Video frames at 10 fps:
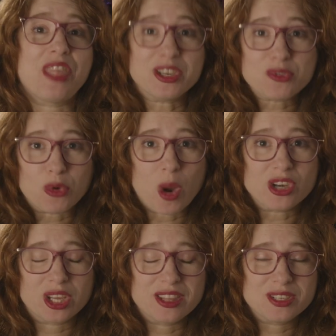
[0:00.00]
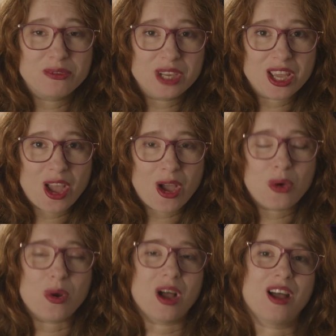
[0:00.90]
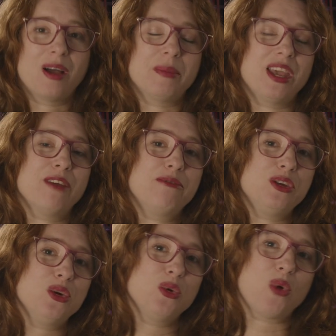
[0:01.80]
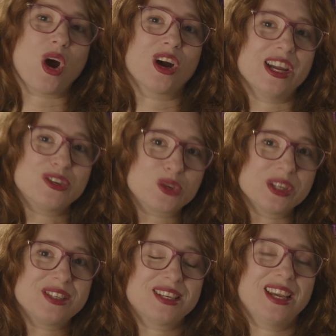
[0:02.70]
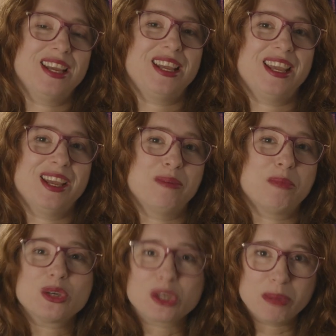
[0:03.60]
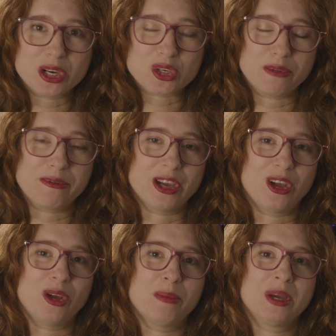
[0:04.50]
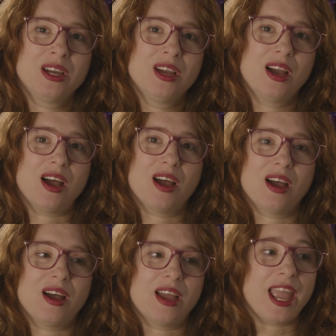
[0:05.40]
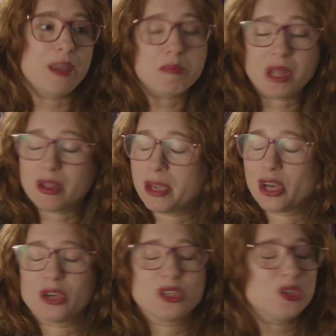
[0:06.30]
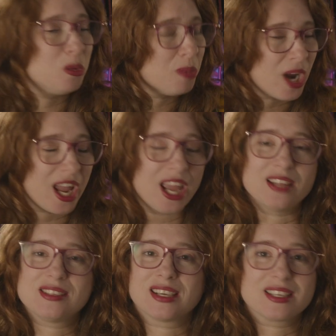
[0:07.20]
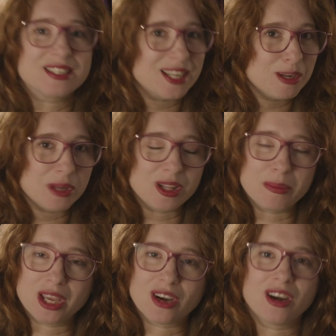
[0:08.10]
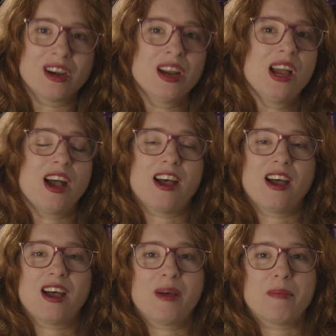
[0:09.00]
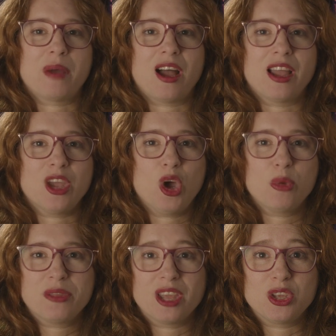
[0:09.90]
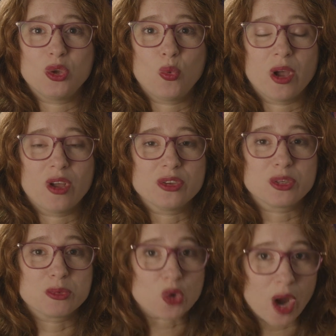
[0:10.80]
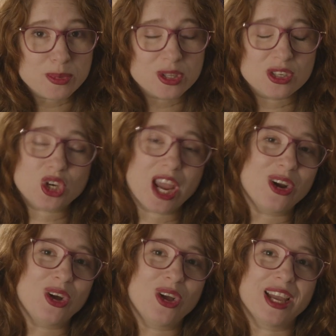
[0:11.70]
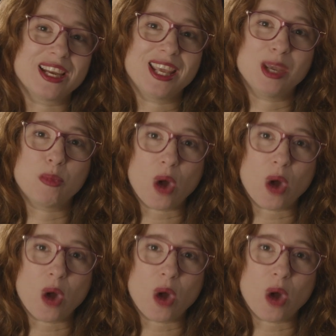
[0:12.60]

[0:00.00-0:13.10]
Thanks for watching this video. If you are interested in motion picture film, 8mm, Super 8, 16mm, I hope that you will subscribe to the channel and keep